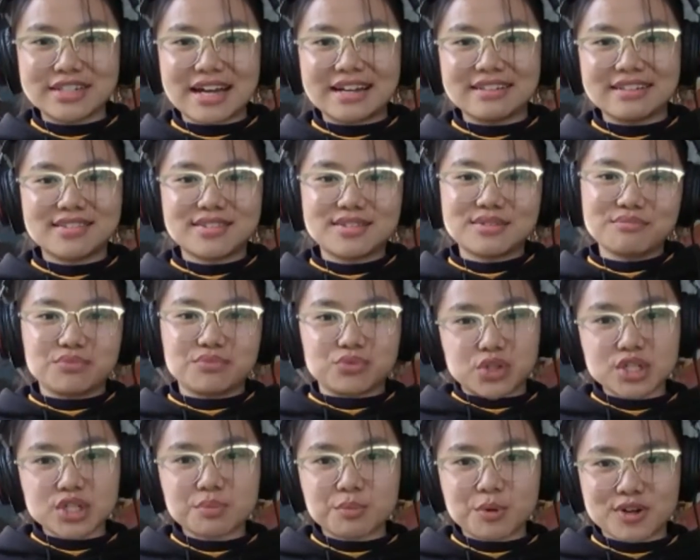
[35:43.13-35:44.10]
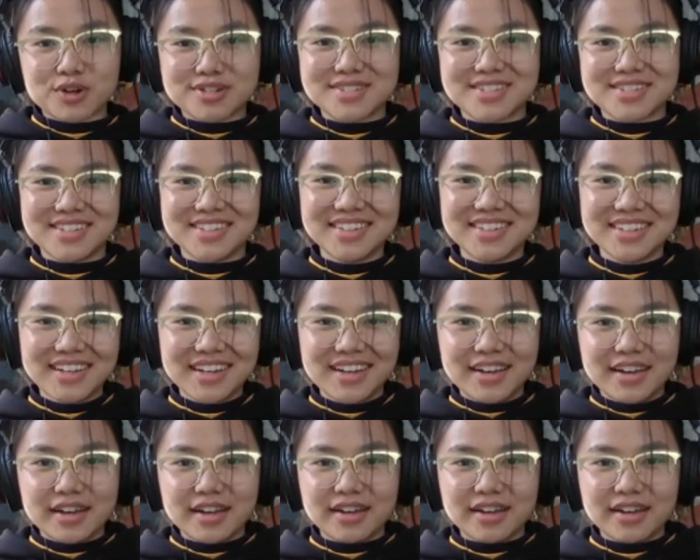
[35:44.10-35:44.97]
dad's this person,